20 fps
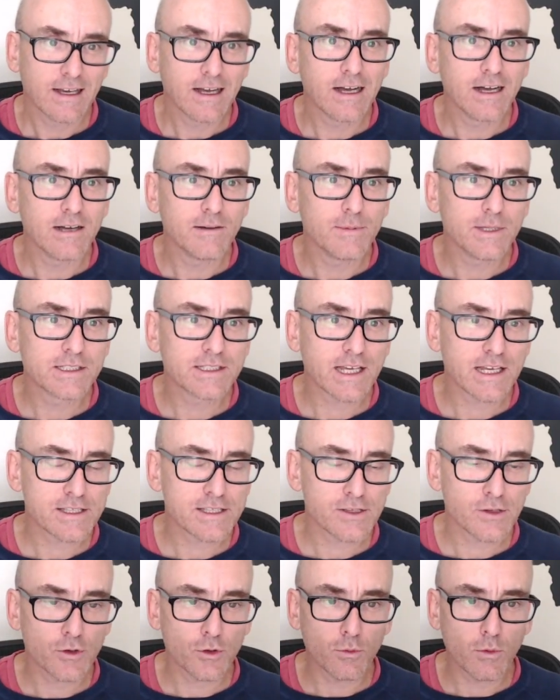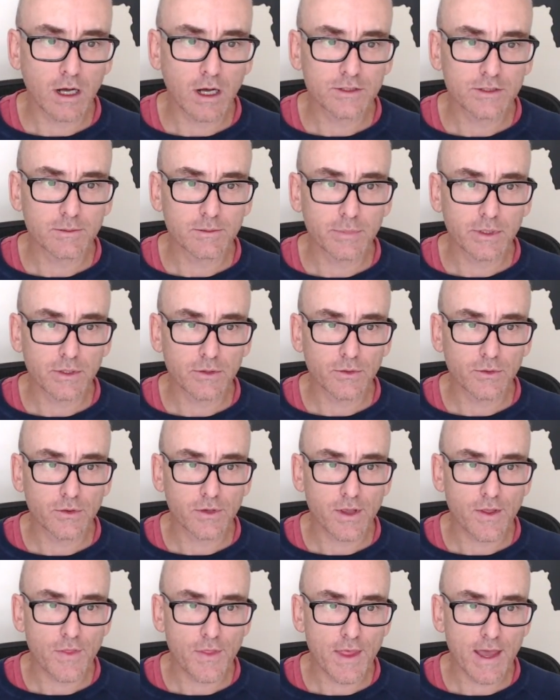It takes a little while to
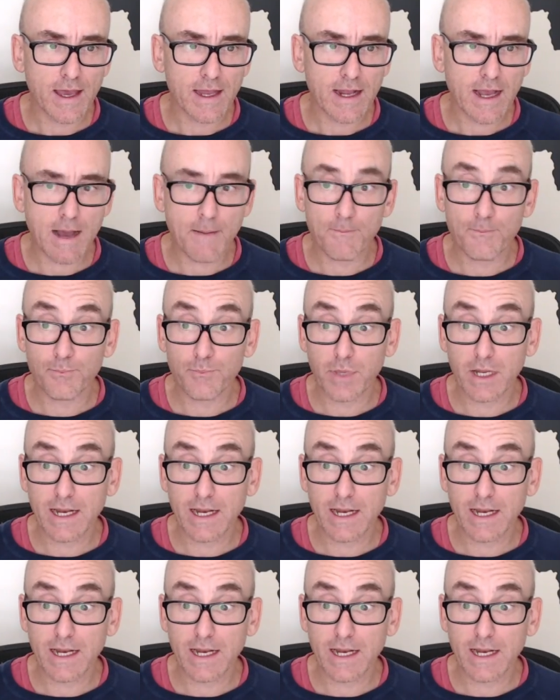build that up.